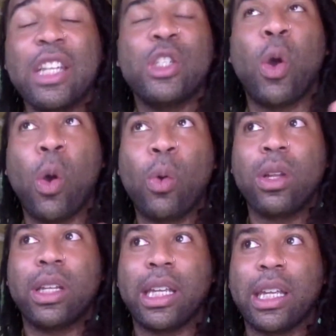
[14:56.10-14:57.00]

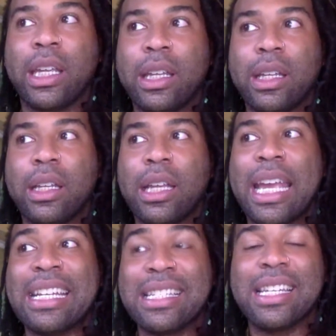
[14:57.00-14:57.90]
totally
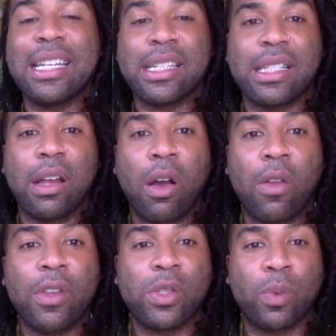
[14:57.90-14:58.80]
exist on
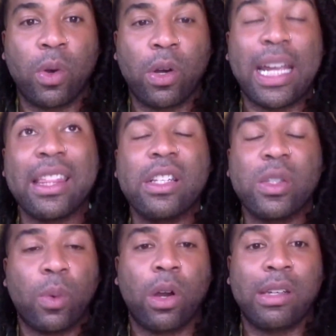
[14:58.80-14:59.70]
this in this
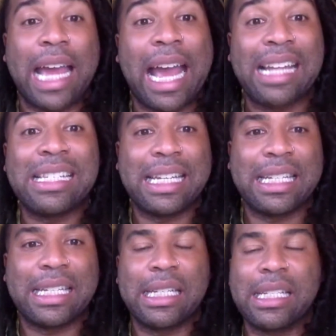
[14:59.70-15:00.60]
world as it
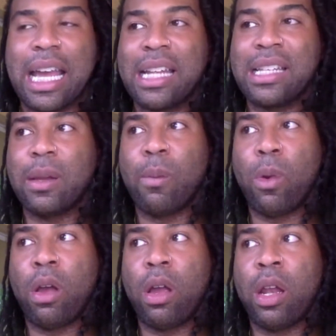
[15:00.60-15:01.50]
is, as
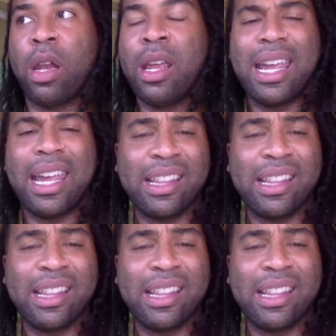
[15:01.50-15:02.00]
someone in the